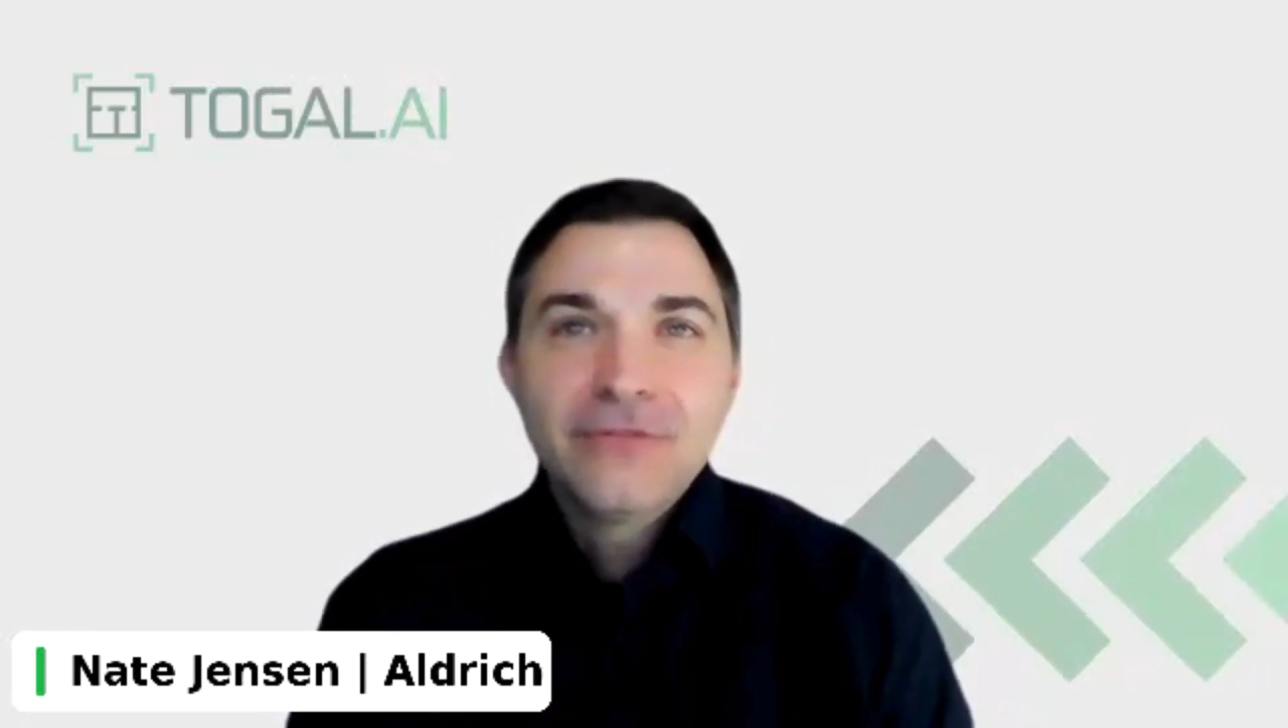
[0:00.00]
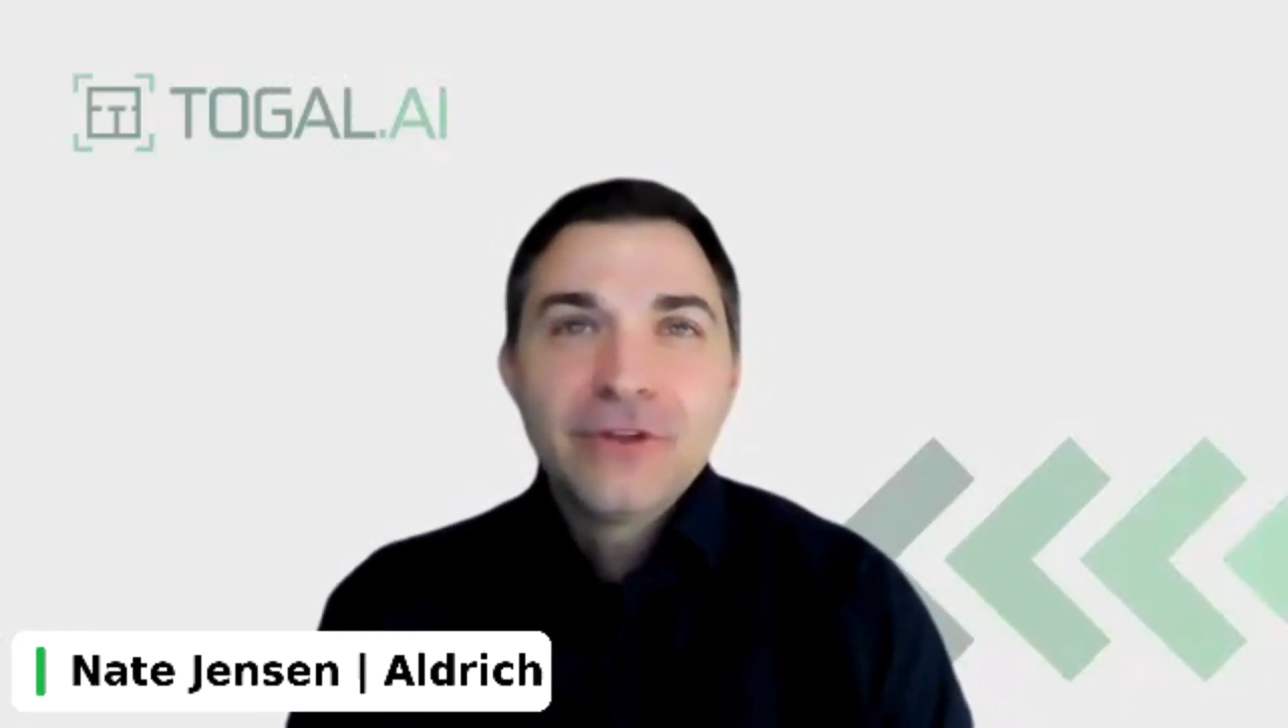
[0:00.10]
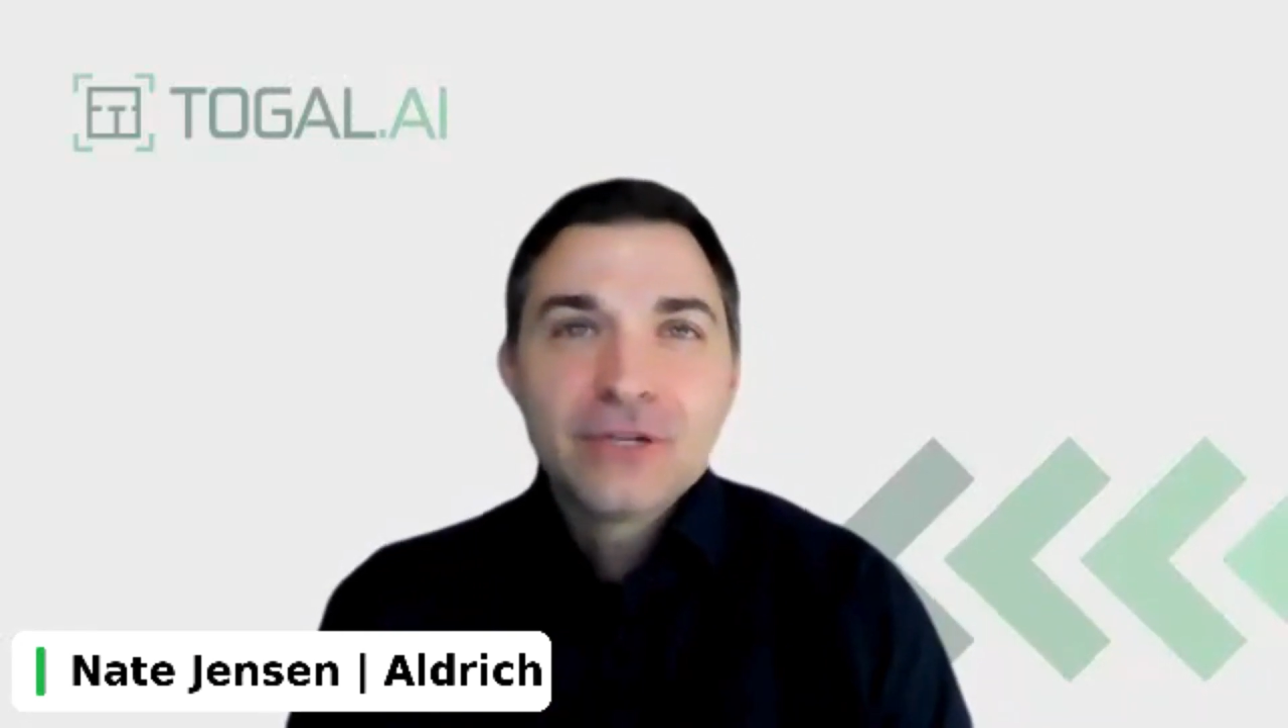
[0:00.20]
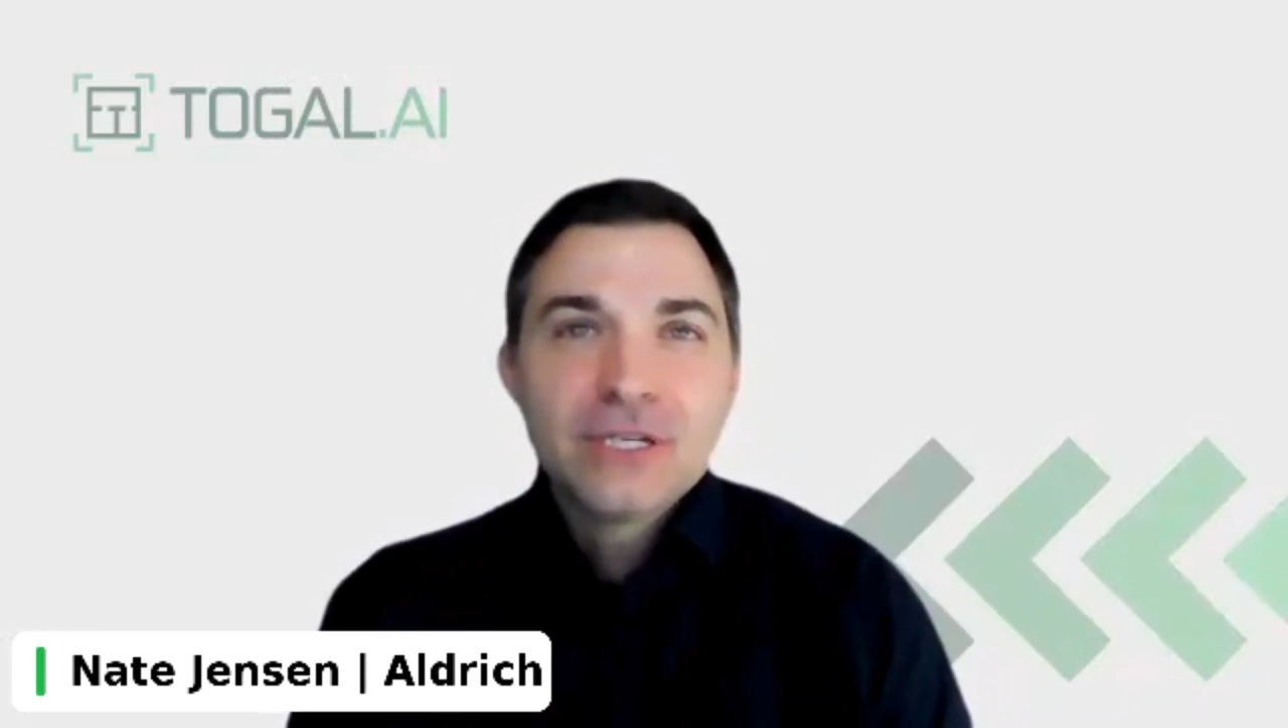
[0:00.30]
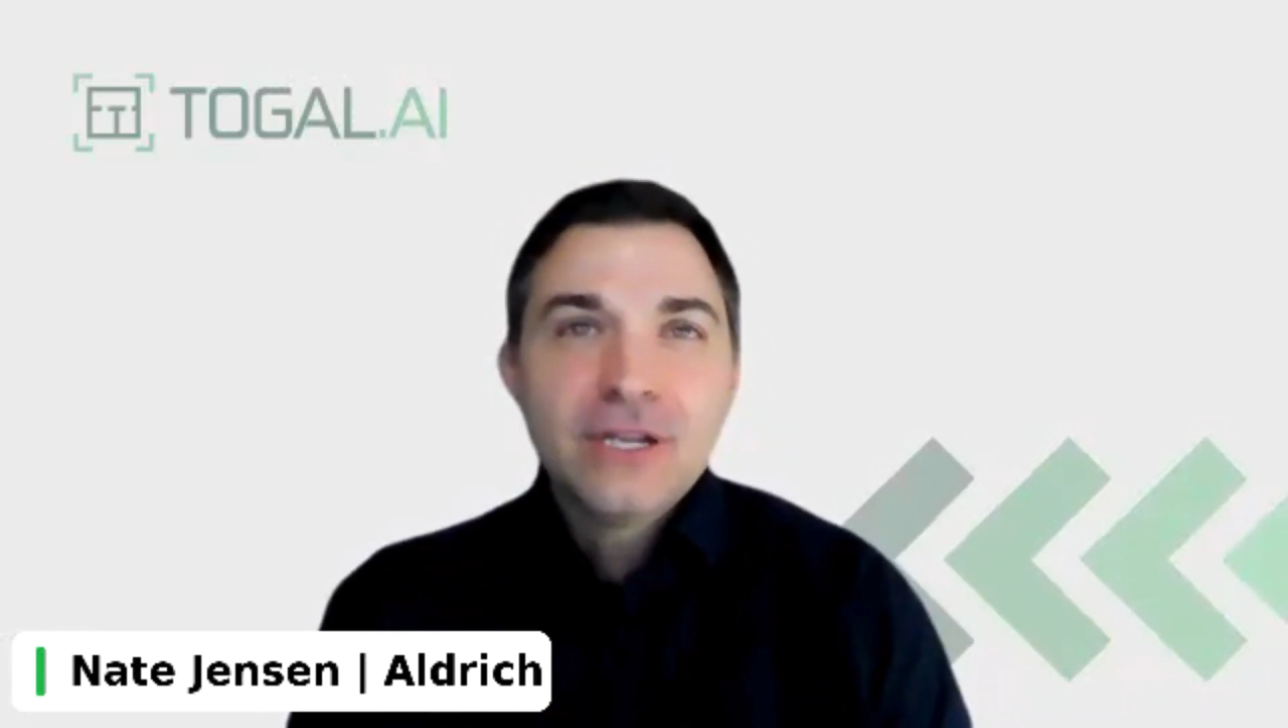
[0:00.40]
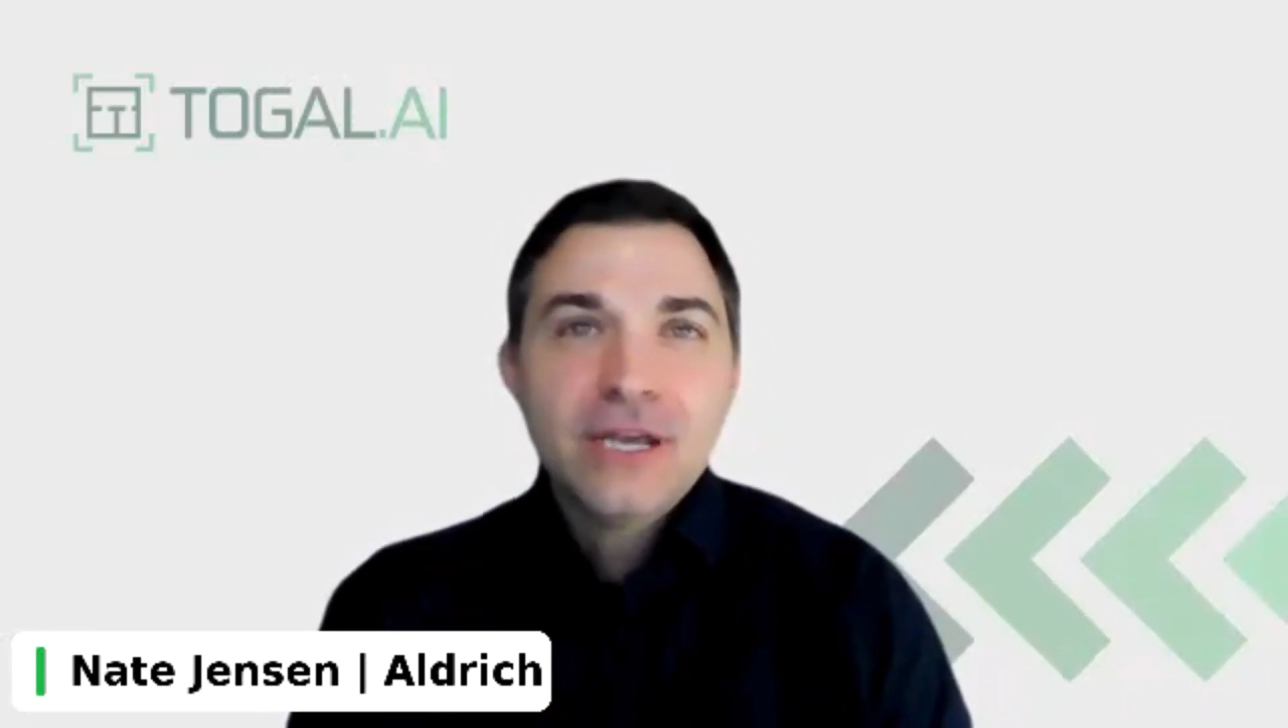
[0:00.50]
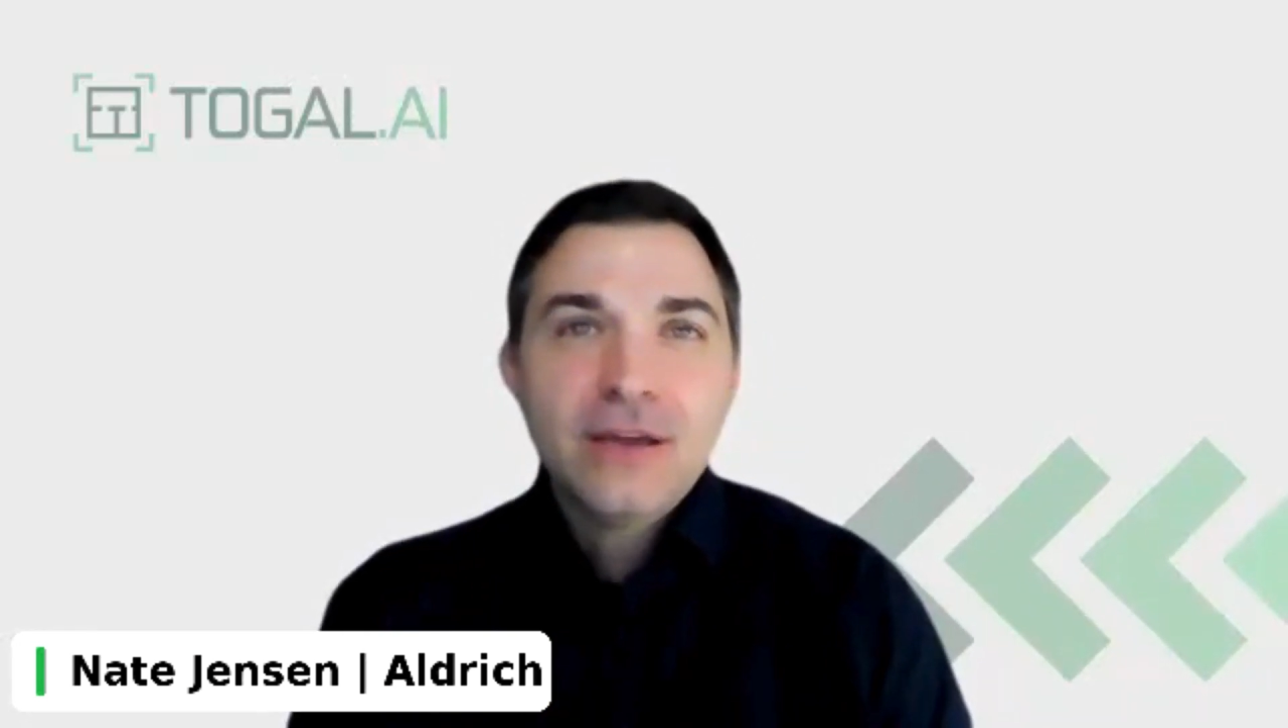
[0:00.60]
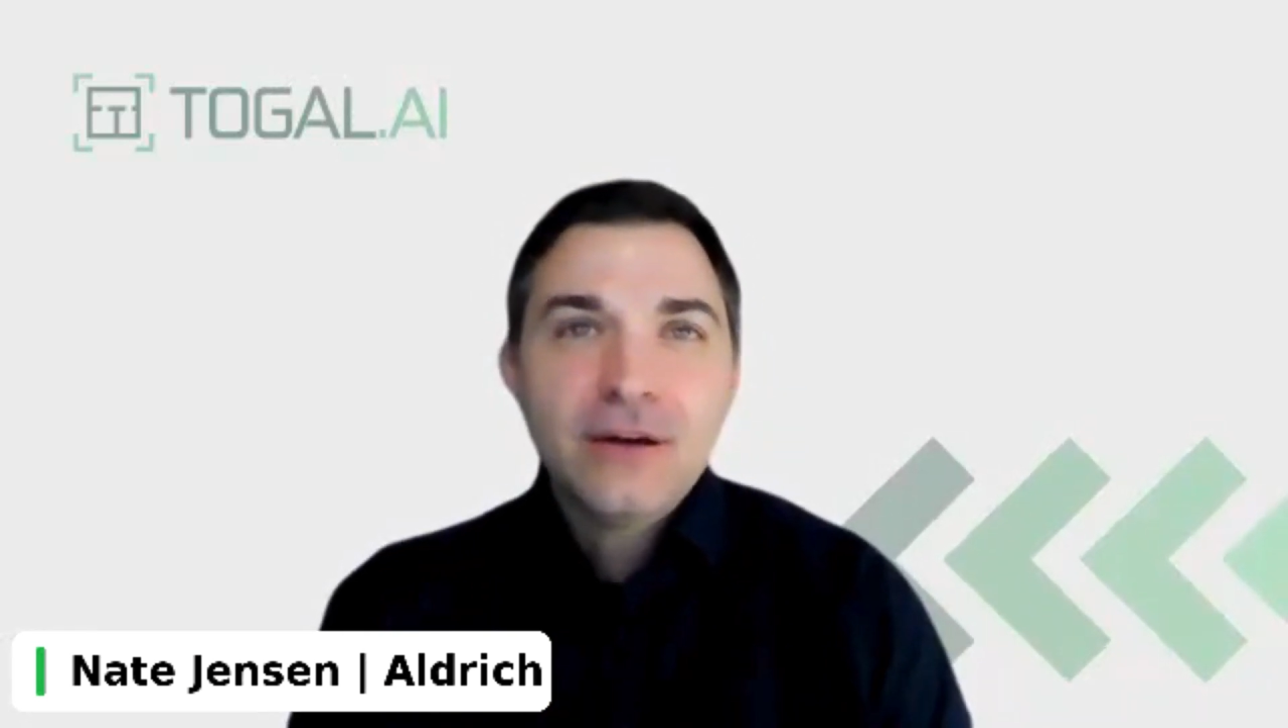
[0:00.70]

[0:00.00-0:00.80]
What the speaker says: there's an